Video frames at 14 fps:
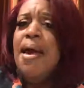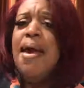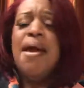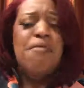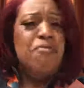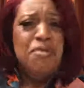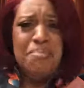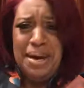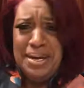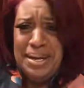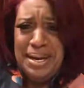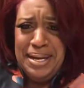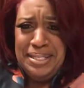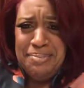everybody
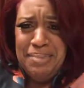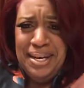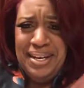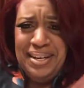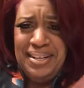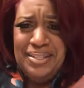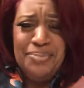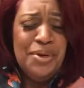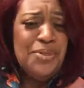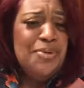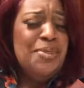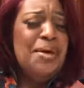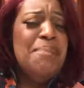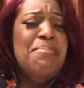has meetings,
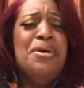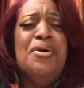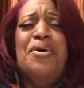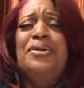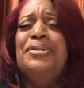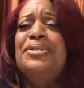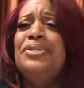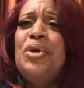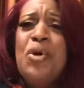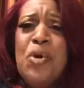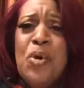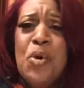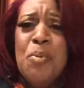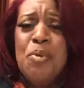whether they be on
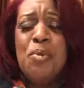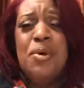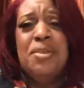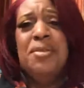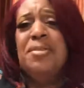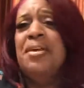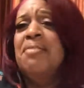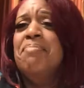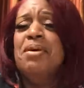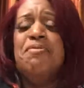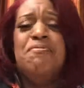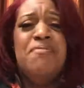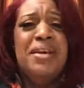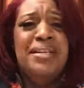Zoom or whether they be
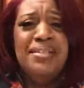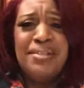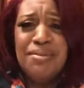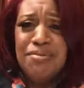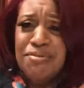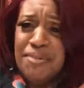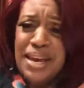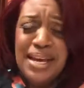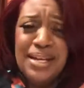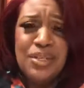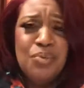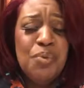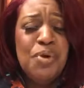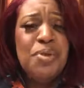
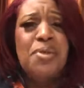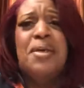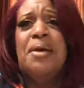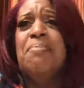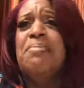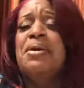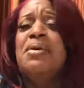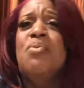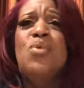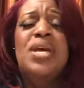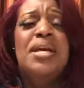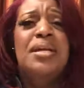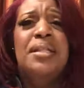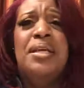face-to-face, whether they be
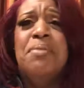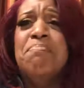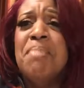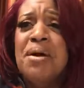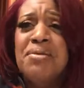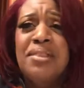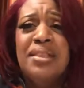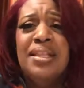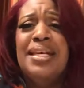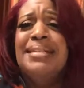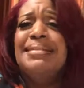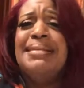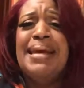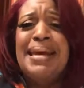weekly, monthly,
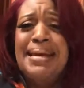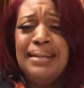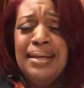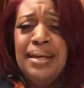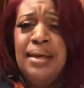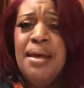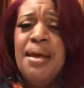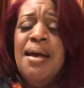daily.